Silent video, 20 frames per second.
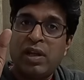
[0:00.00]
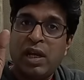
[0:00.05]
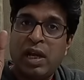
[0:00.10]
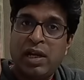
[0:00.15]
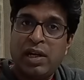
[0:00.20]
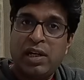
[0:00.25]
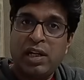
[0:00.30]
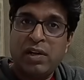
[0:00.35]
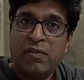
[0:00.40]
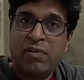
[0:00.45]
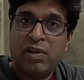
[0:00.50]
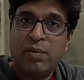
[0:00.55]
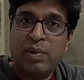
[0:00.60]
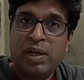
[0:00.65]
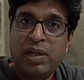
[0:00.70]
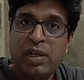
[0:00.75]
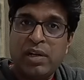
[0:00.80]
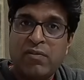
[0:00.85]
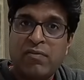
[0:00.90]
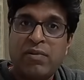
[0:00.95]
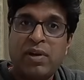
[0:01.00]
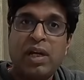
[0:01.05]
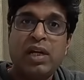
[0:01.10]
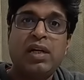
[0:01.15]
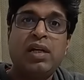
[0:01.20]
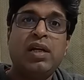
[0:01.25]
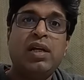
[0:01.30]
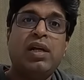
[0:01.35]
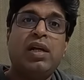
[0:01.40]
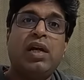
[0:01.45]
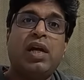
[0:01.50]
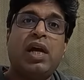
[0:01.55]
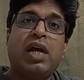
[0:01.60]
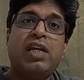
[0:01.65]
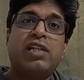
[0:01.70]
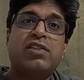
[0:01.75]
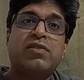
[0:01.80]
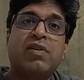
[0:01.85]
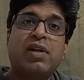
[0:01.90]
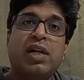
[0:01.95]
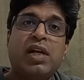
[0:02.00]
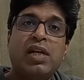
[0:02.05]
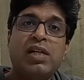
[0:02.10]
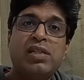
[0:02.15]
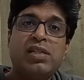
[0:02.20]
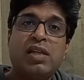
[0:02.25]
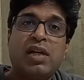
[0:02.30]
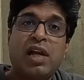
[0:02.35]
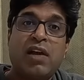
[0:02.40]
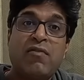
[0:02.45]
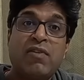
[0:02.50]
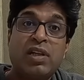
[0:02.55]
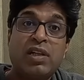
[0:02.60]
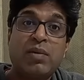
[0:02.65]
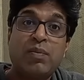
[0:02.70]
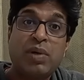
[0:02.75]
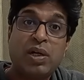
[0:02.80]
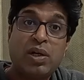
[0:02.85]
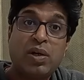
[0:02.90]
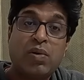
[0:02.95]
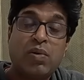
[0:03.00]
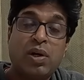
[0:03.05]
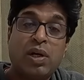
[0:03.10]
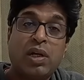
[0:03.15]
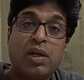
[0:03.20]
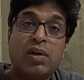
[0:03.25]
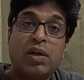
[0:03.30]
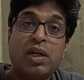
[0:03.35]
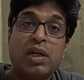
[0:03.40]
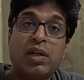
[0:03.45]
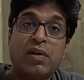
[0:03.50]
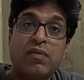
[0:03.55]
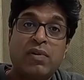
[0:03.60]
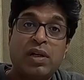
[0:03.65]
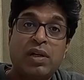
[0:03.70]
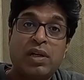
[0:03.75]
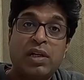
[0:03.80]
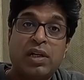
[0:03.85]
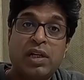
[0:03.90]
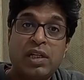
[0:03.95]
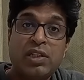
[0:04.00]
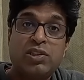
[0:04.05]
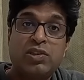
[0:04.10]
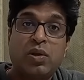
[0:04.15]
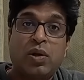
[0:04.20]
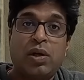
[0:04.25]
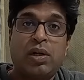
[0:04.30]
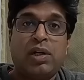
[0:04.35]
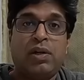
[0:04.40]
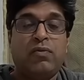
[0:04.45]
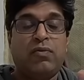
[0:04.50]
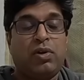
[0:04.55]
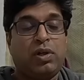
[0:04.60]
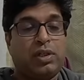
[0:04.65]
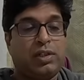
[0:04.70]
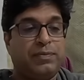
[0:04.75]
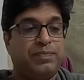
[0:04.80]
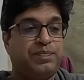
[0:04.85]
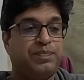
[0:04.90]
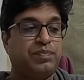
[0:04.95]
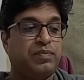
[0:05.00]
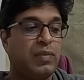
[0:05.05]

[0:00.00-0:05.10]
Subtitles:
anti-inflammatory effect as well as having the mineralocorticoid activity, will retain salt and water.